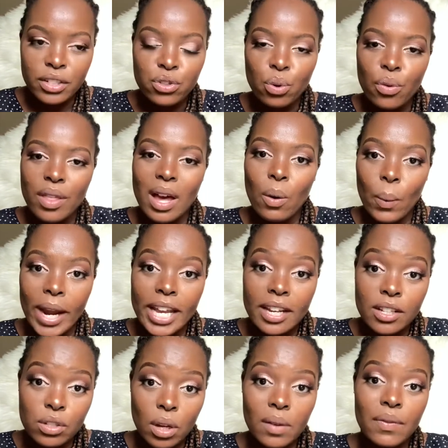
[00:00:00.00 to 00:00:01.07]
or the
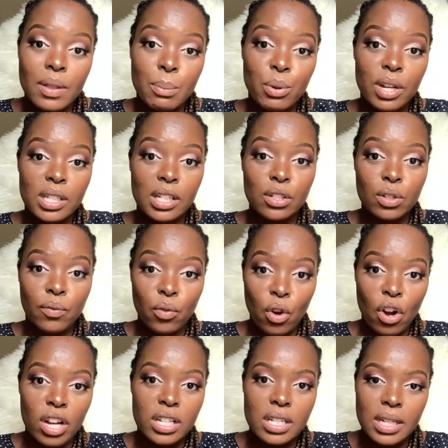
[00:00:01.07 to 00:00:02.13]
awareness of the presence of
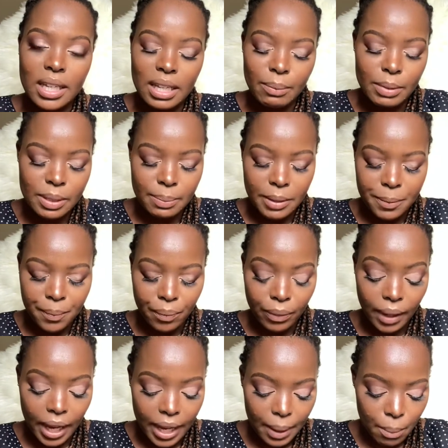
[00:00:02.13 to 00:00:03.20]
God keeps me
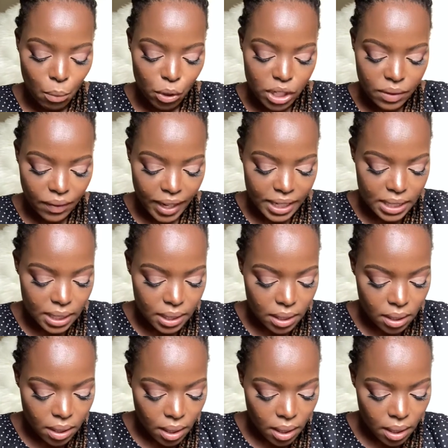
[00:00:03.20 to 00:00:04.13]
motivated.